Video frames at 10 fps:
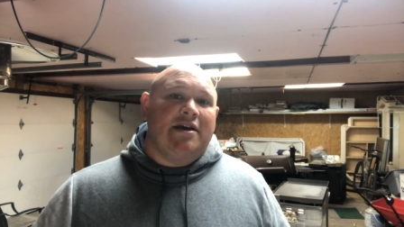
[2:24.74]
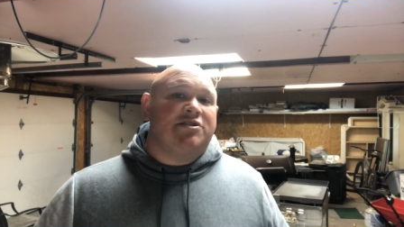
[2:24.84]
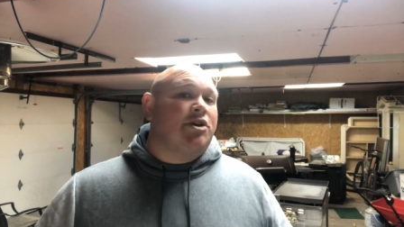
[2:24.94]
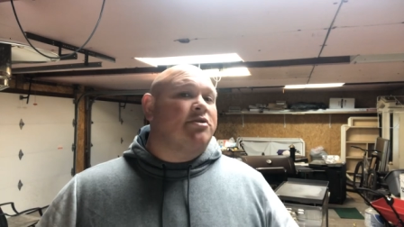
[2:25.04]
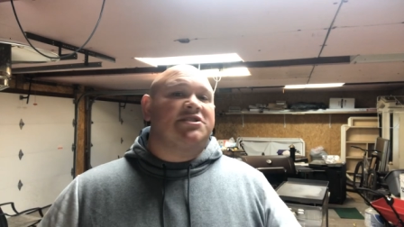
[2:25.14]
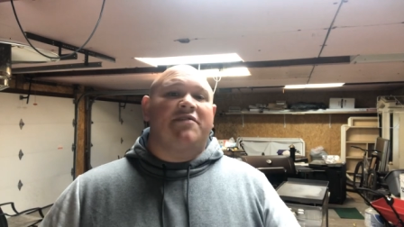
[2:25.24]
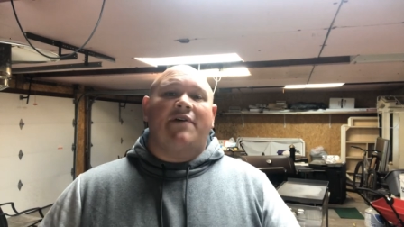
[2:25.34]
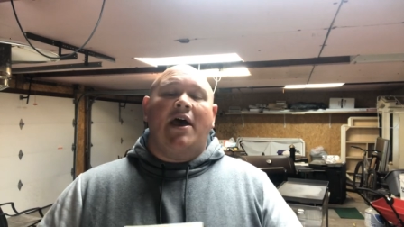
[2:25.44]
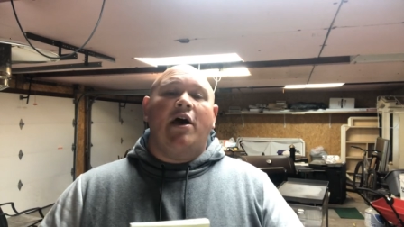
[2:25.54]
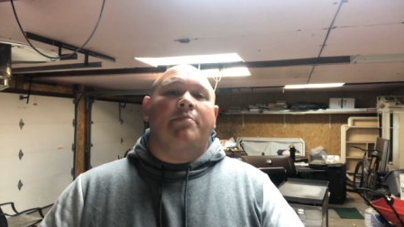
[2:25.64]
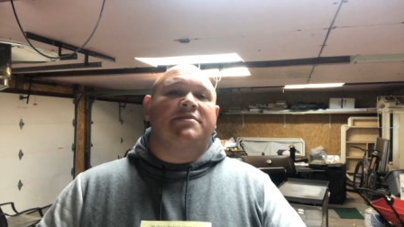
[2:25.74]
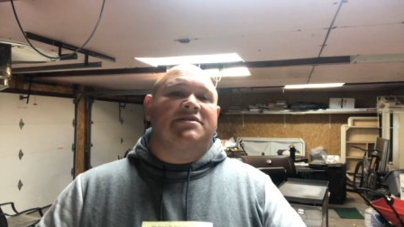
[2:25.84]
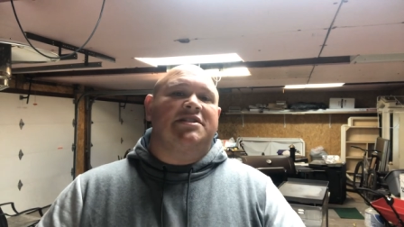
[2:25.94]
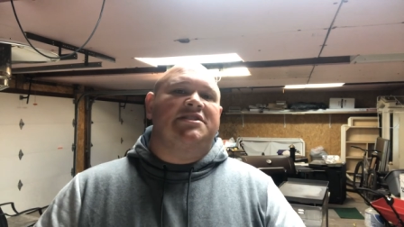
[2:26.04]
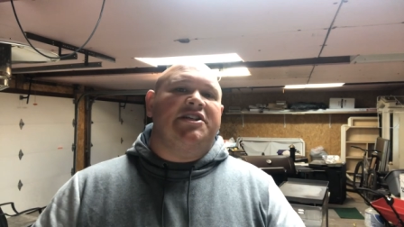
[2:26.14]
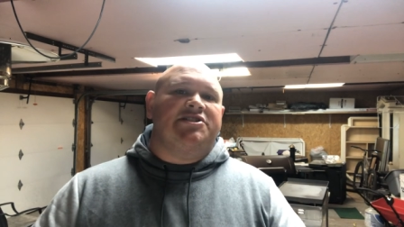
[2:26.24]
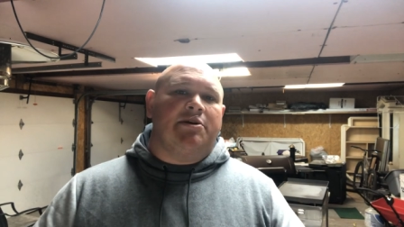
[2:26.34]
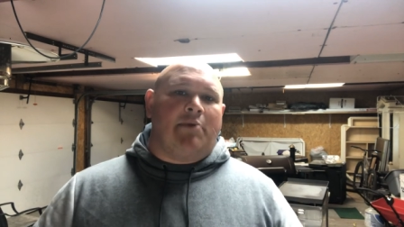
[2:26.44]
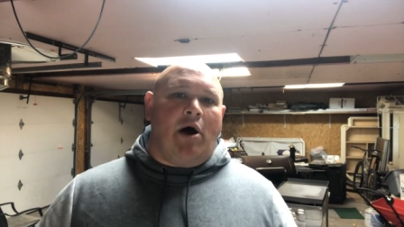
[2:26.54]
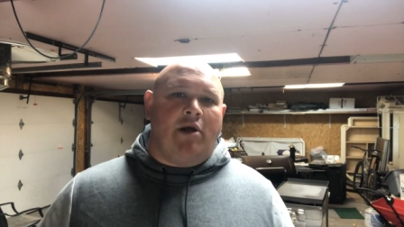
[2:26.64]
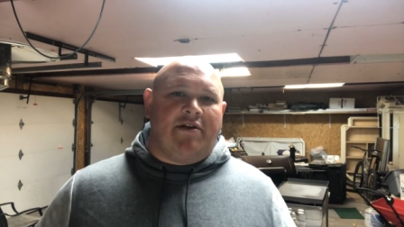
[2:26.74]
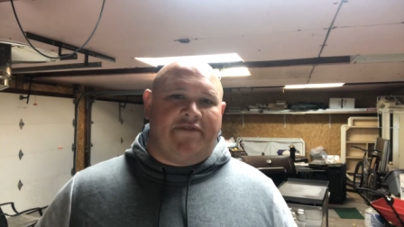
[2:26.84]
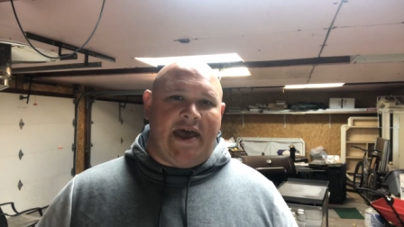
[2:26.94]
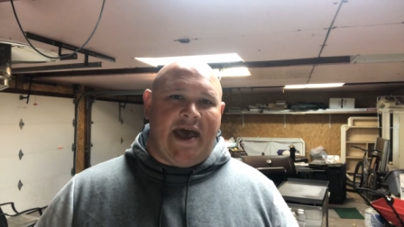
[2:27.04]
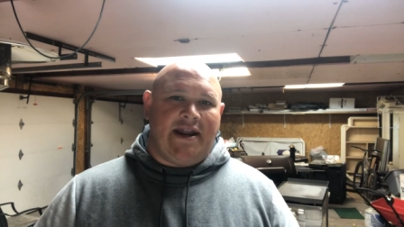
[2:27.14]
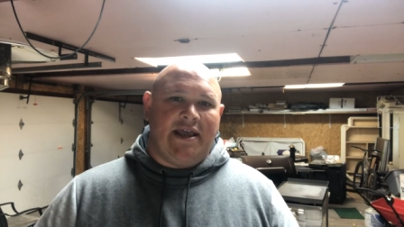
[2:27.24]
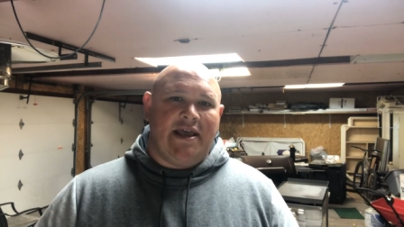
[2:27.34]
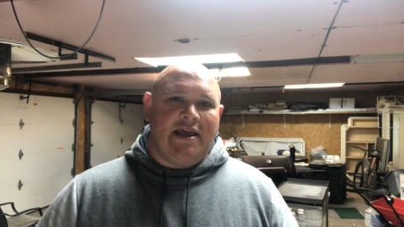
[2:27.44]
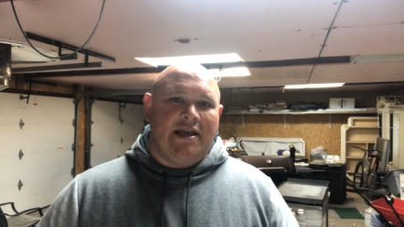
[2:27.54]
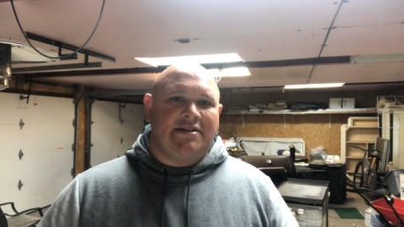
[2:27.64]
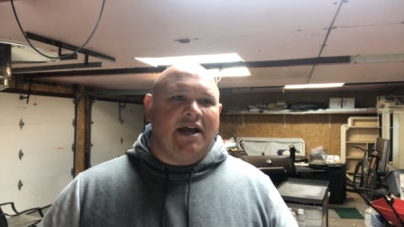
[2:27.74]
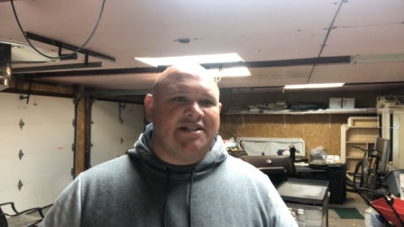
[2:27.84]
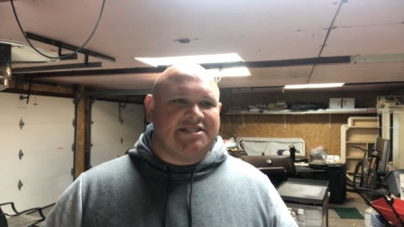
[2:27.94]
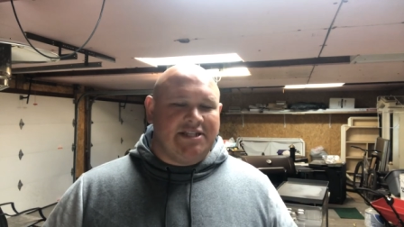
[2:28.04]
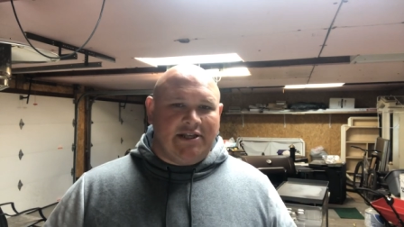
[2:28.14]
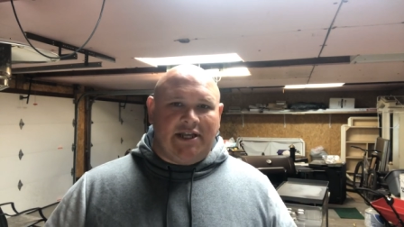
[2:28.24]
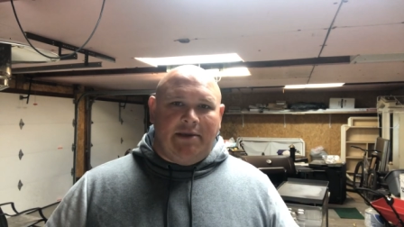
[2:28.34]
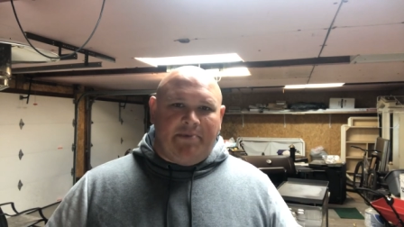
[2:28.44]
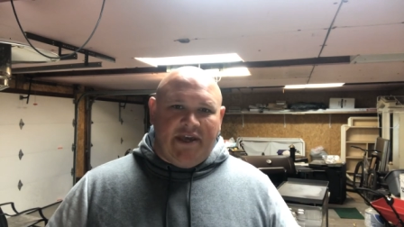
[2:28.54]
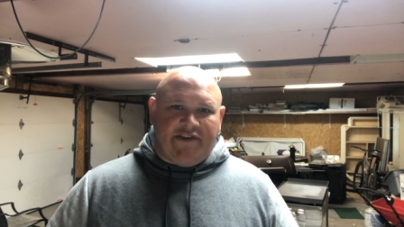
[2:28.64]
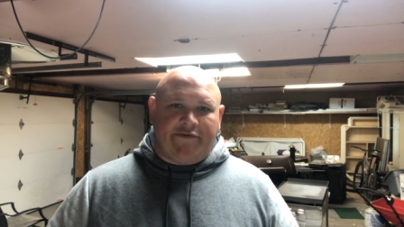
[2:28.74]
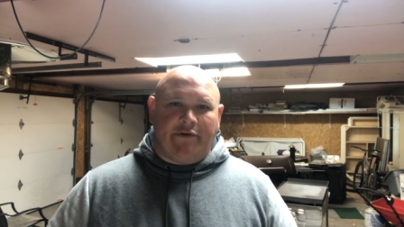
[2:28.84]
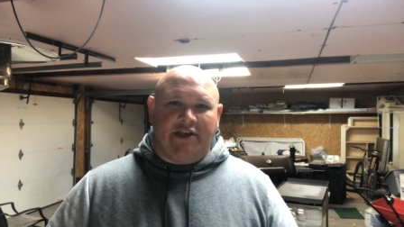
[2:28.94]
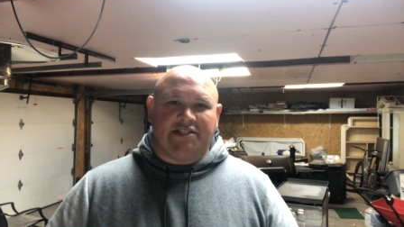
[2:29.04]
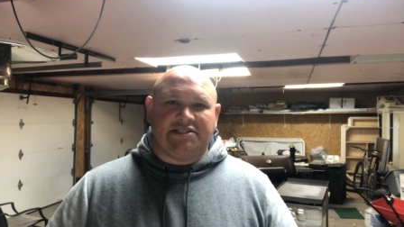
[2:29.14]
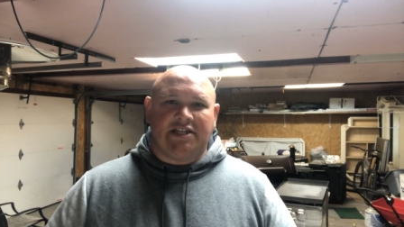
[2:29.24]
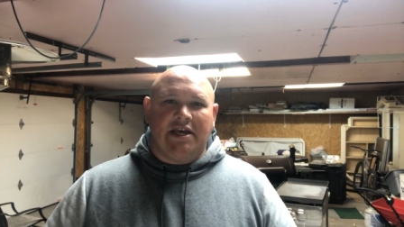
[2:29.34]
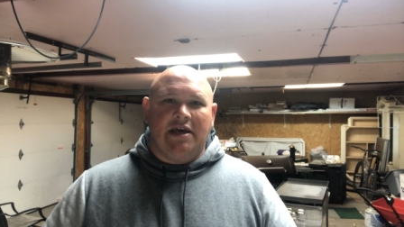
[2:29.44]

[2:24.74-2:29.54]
Joseph helped to teach him all of that docility, peacefulness,